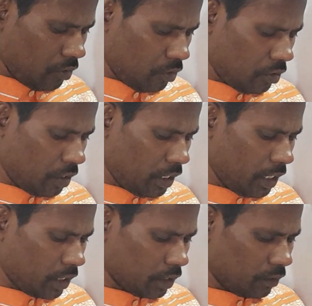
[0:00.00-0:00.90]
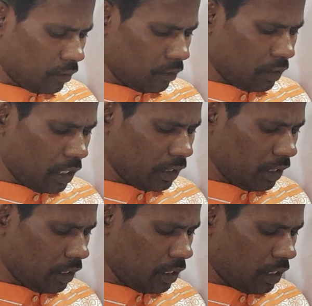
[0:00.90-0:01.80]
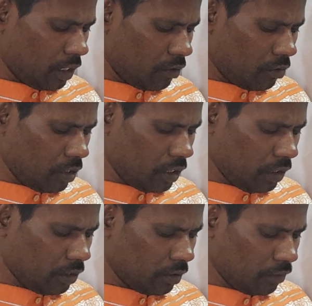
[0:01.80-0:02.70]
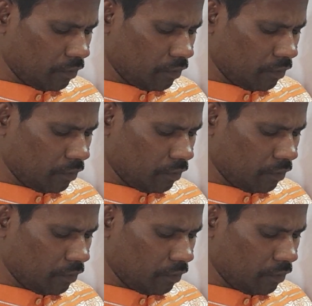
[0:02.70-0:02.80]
So here, that's it, they gave only this.